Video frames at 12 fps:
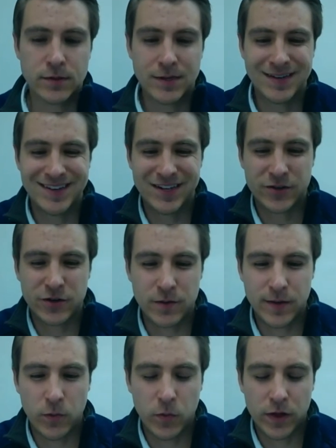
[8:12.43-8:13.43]
to
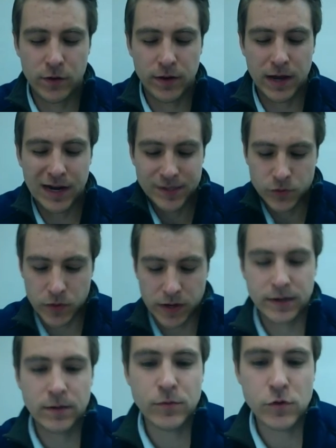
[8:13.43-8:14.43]
determine whether or not it's
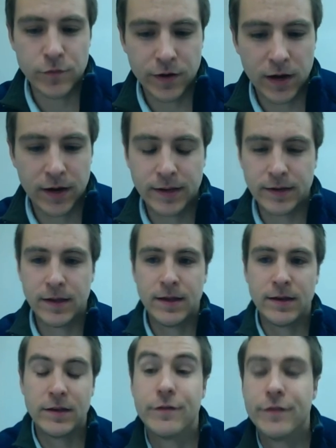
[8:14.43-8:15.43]
ready to move on
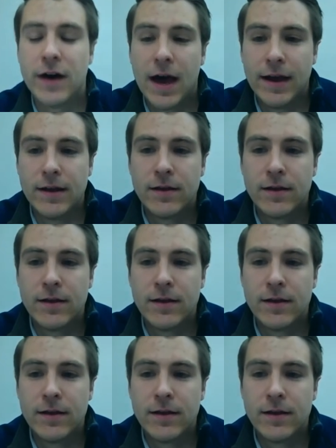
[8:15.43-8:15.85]
and divide.